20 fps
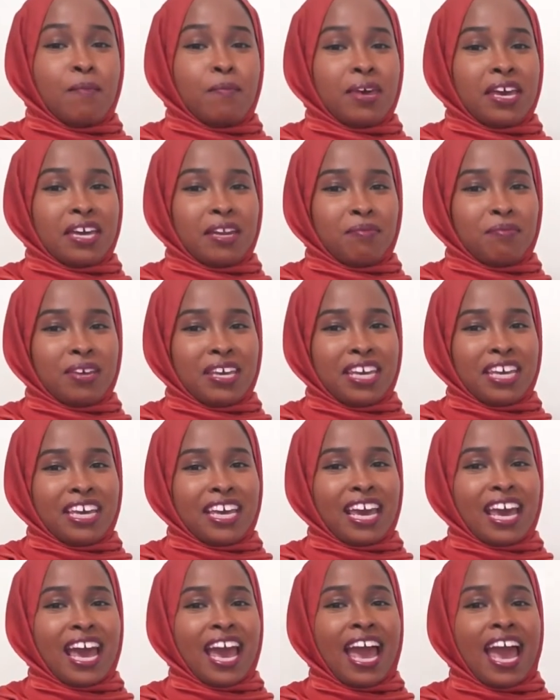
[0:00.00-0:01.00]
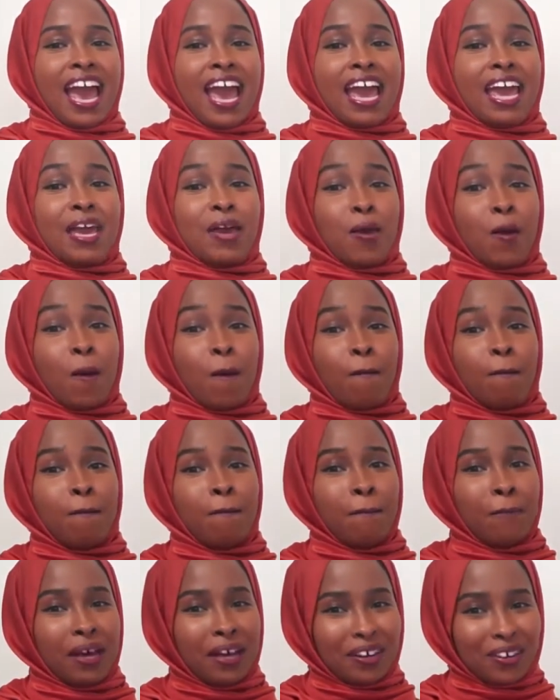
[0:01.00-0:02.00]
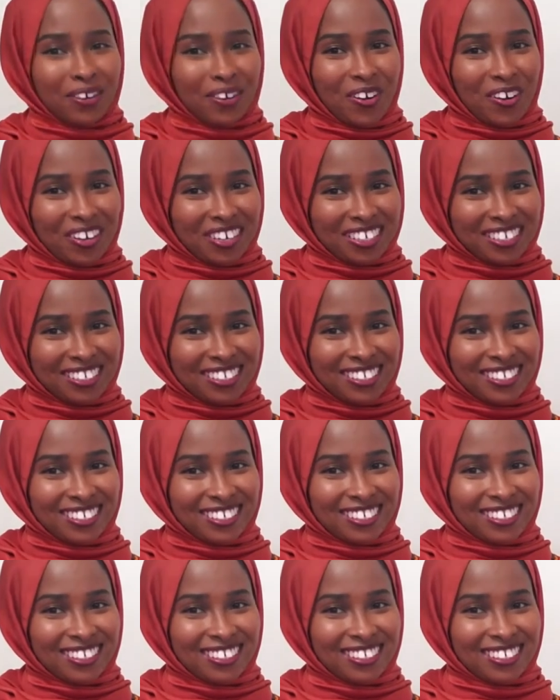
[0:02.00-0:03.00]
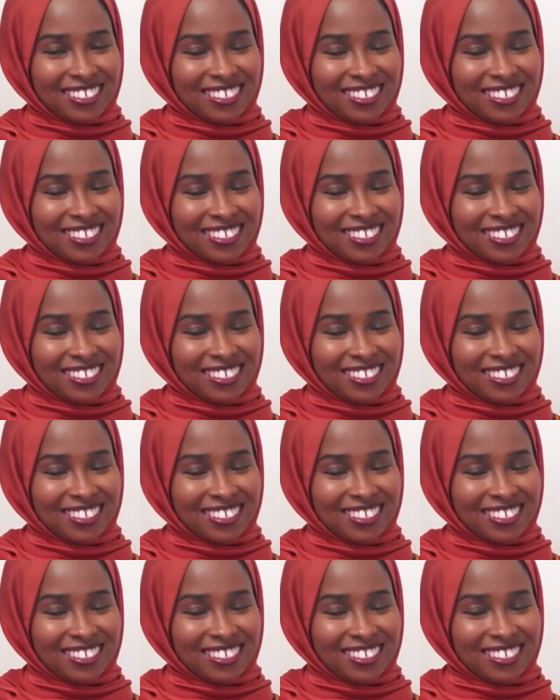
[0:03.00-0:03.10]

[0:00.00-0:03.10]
made me a better artist,